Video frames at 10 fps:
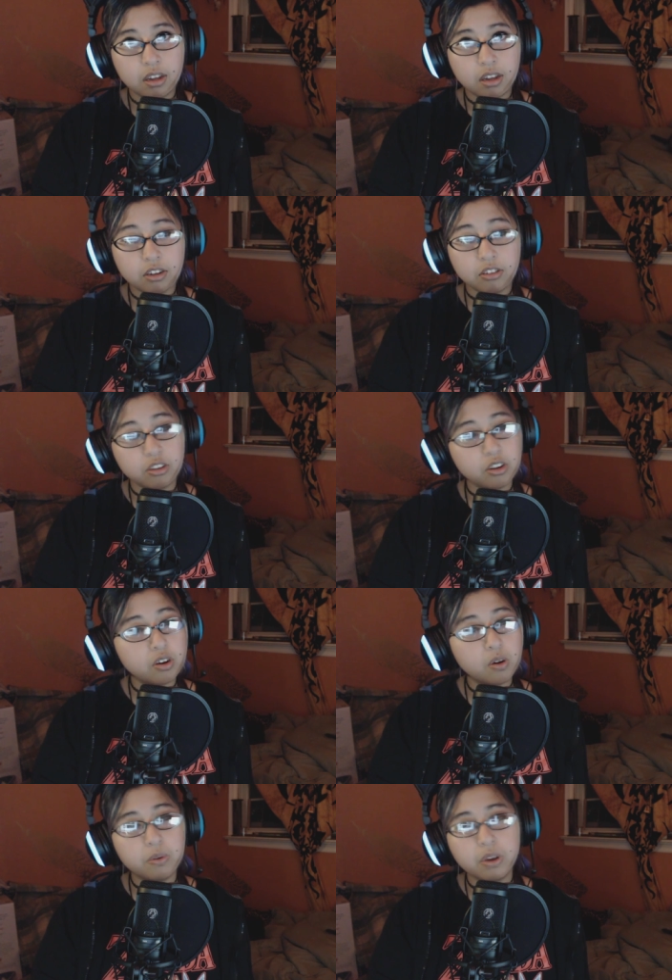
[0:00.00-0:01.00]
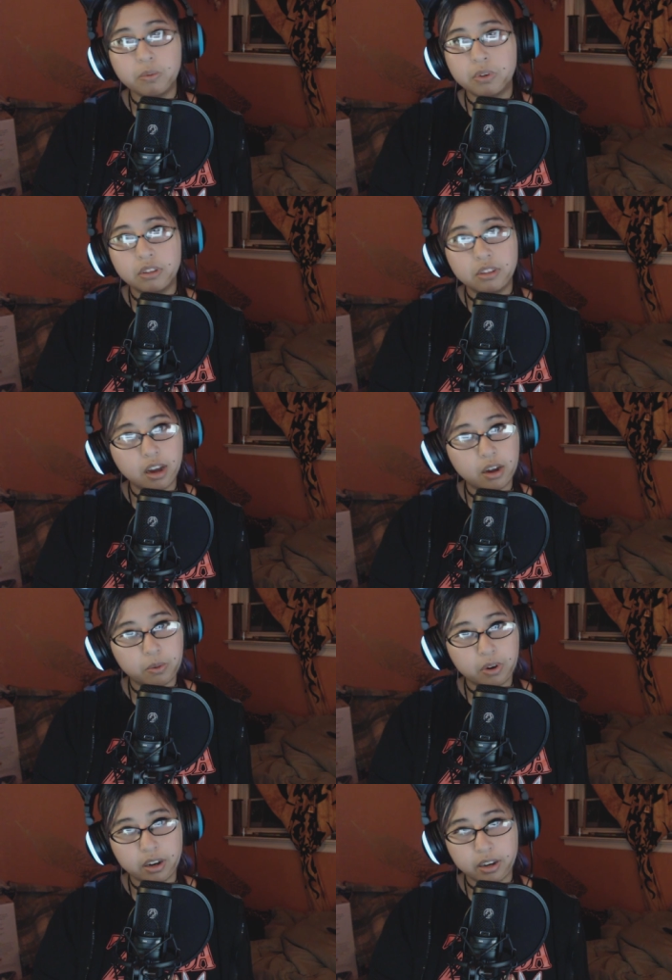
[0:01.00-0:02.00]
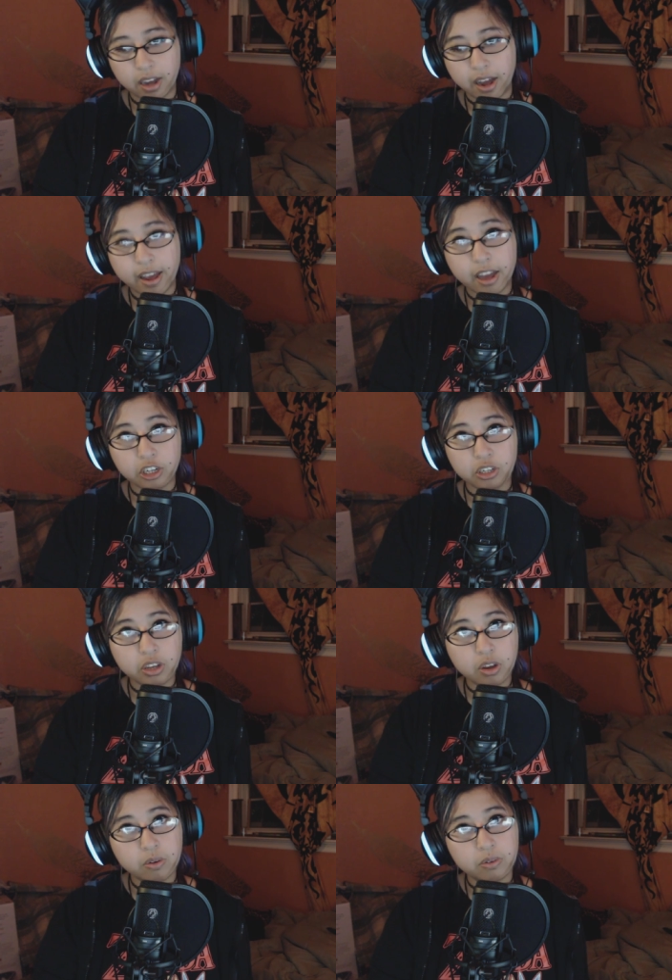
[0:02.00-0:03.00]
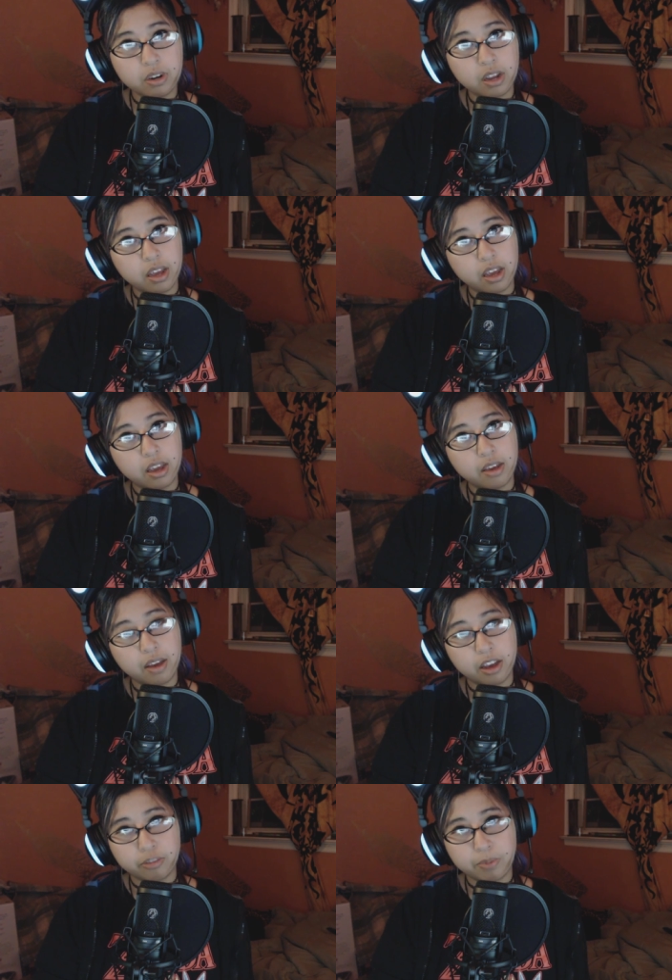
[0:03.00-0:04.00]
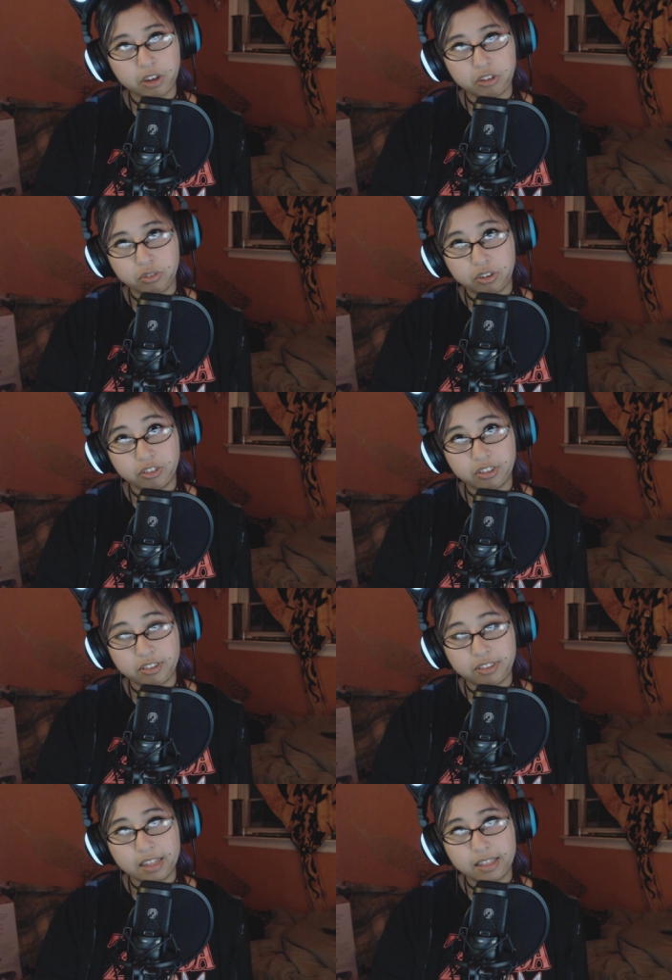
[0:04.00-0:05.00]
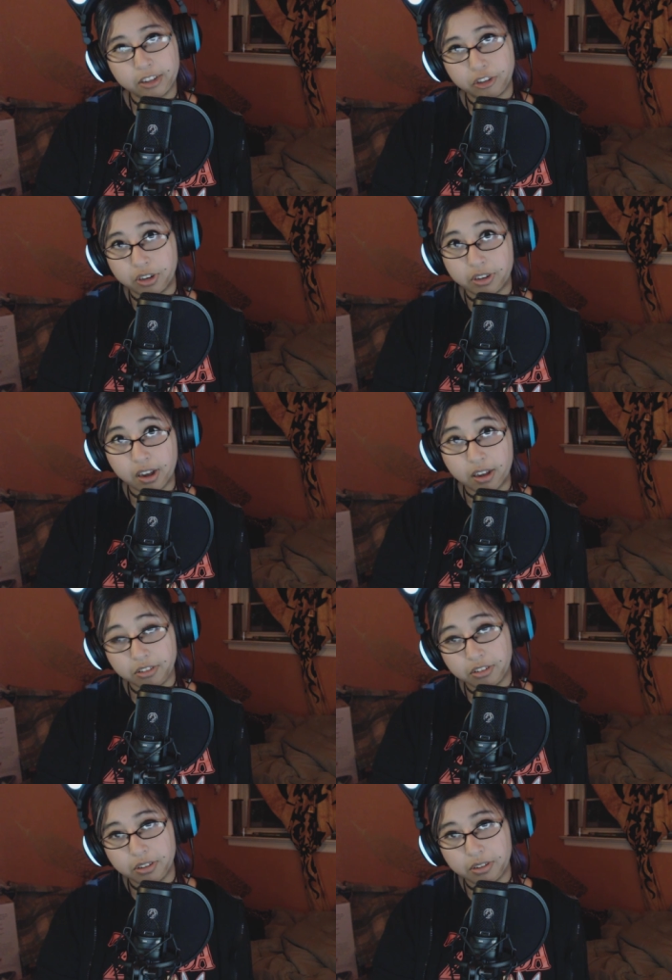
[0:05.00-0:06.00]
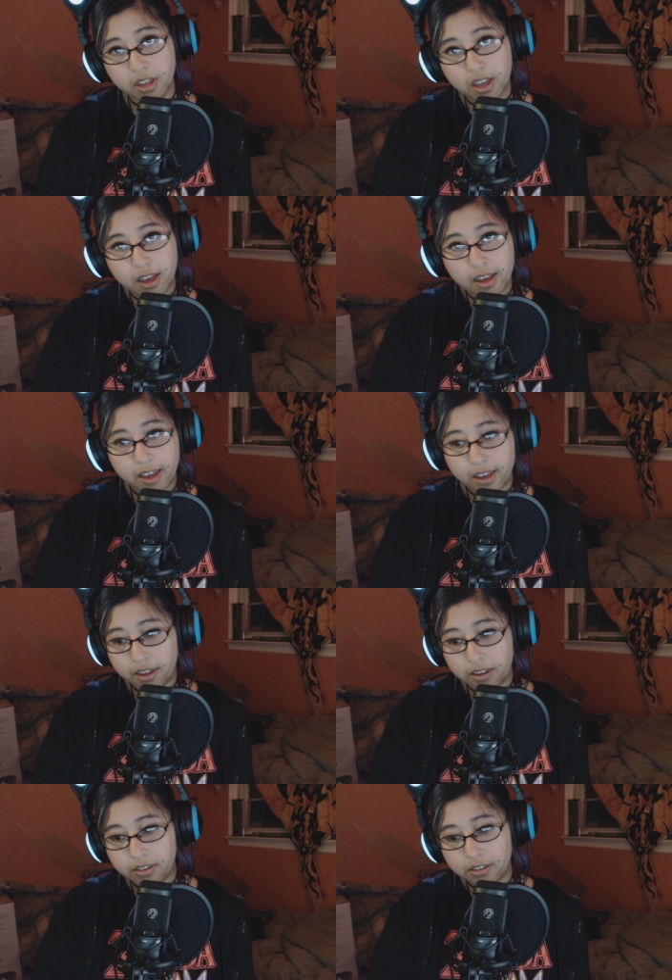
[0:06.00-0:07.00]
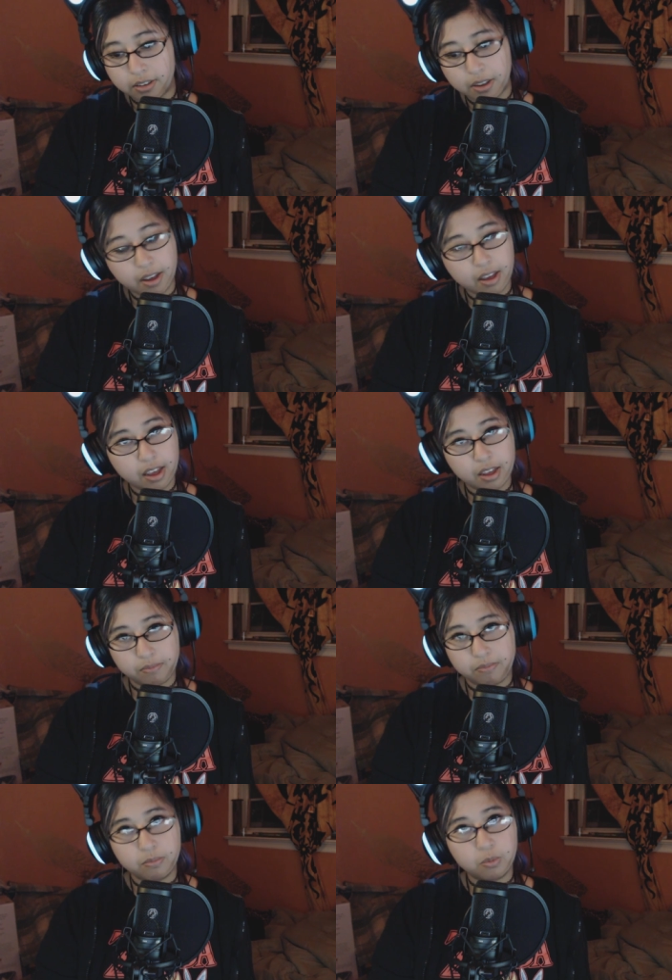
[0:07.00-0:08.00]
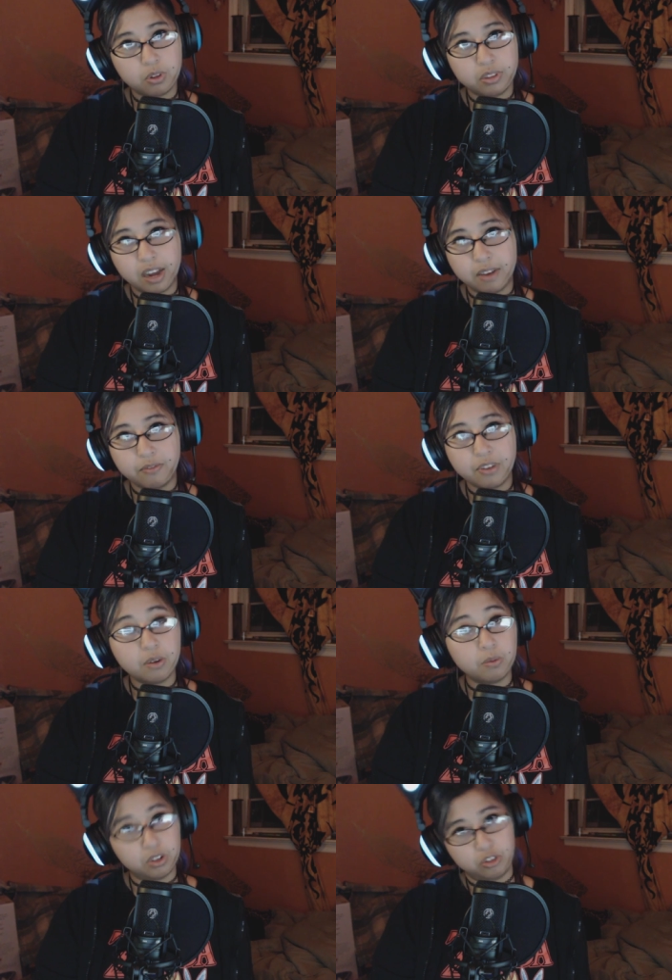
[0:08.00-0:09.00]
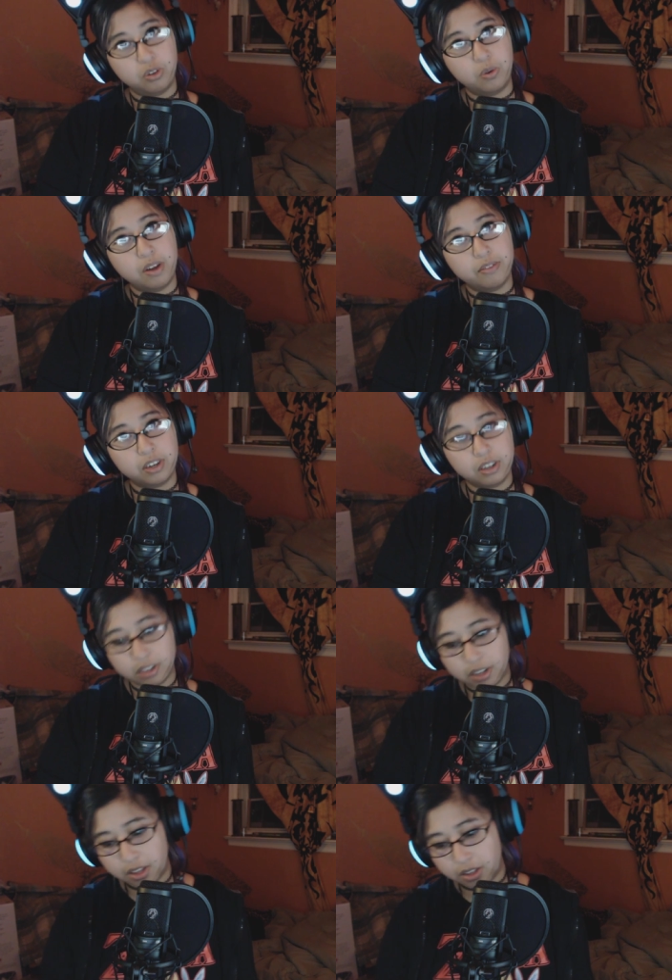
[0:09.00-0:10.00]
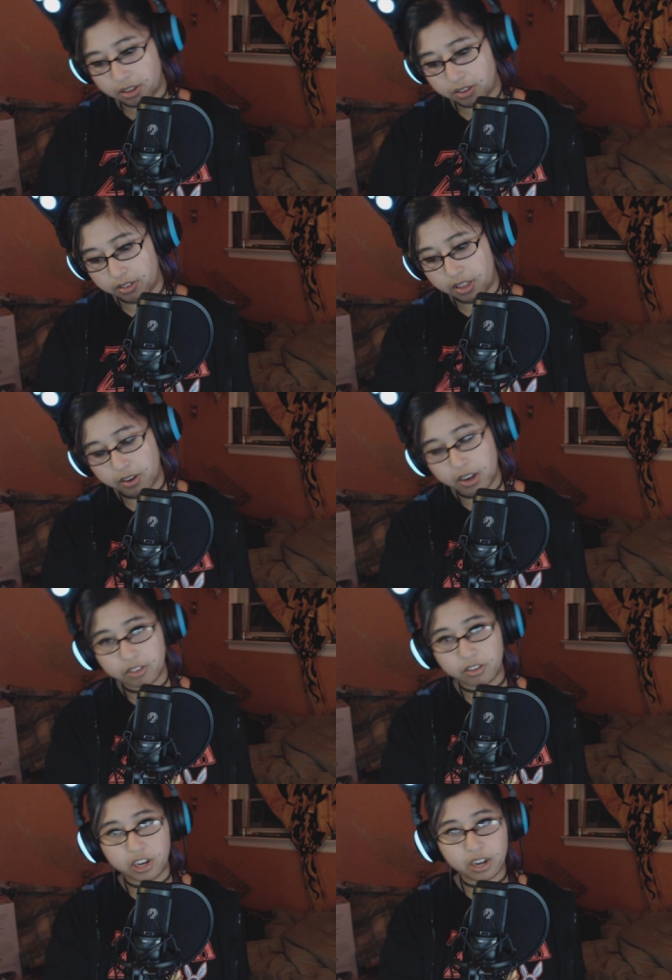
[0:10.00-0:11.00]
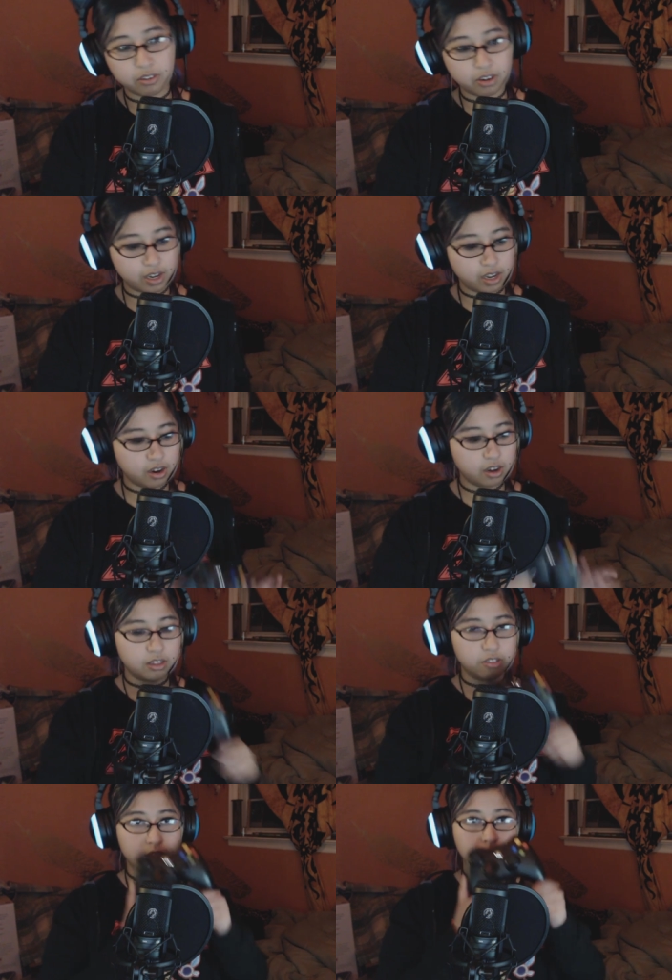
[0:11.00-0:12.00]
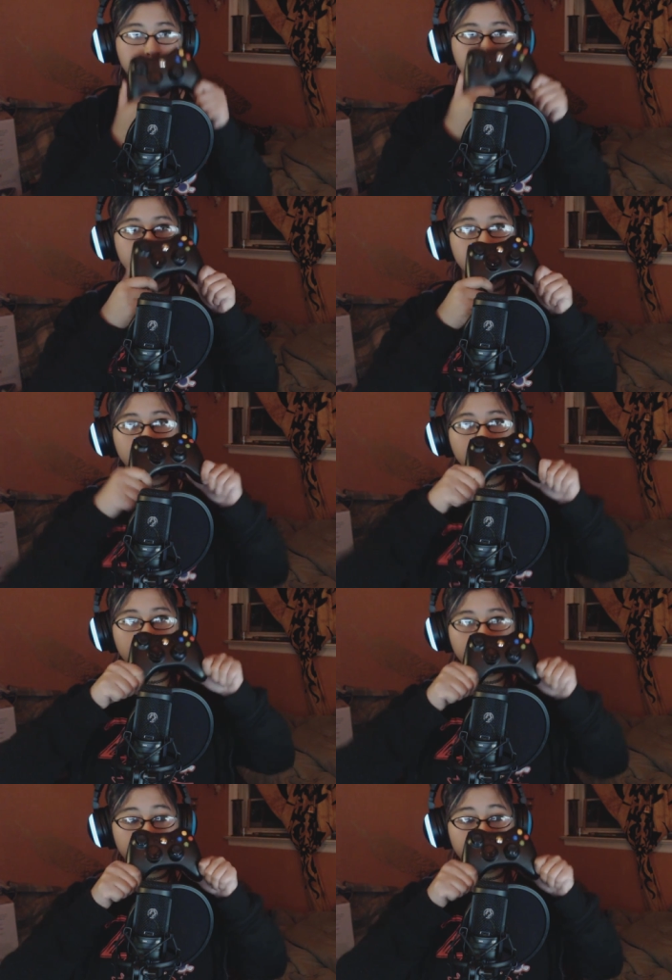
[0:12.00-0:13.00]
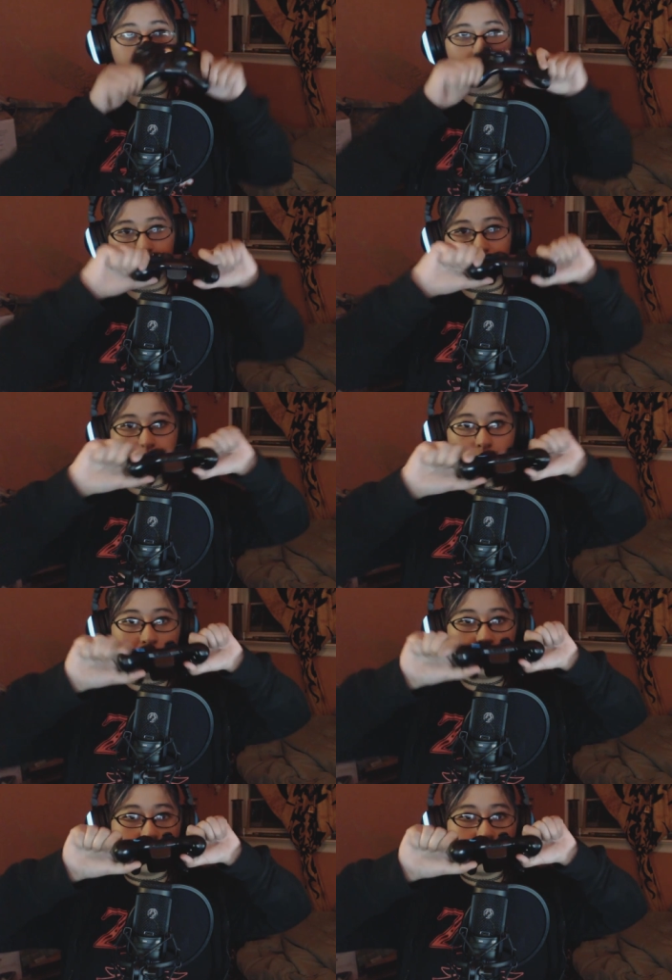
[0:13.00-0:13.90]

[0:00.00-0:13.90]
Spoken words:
just so you know, it will not work. I actually own a Xbox 360 last gen console and it will not fit whatsoever. Because there is a jack right here. This is the 360 controller